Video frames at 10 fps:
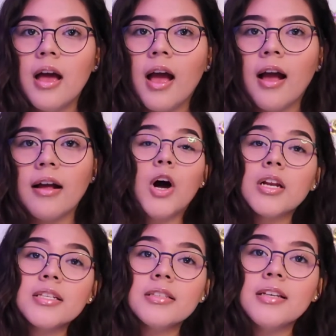And
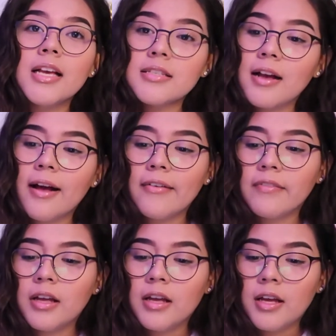honestly, yes, I have.
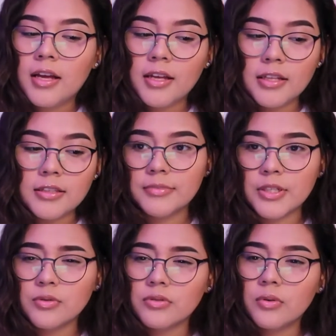In
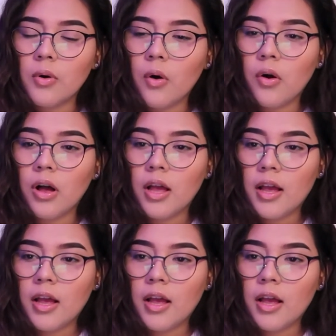middle school